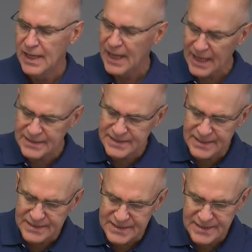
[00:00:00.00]
and
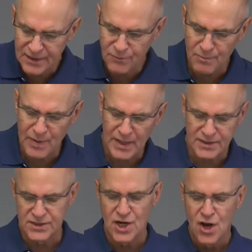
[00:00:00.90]
sincere
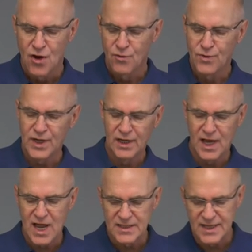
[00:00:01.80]
repentance.
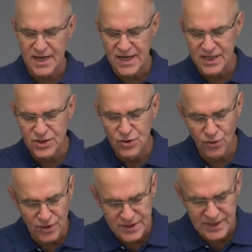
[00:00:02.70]
Realize that it is
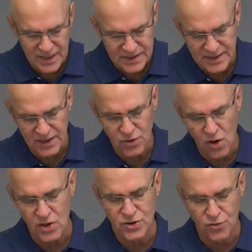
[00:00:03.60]
your sins that
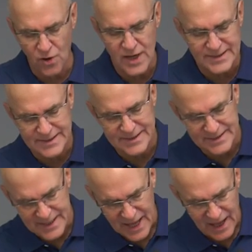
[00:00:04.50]
cause Christ's
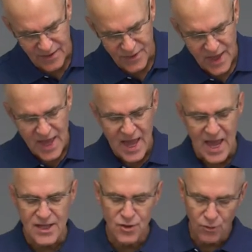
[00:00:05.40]
death
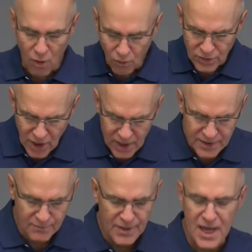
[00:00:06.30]
and your own
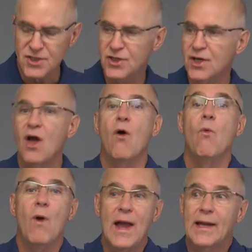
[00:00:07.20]
condemnation.
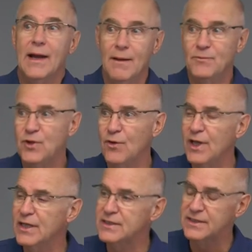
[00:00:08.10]
Wake up to
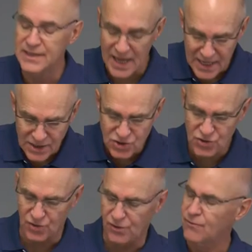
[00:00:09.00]
its
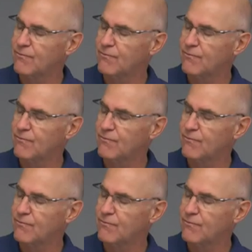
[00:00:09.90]
danger.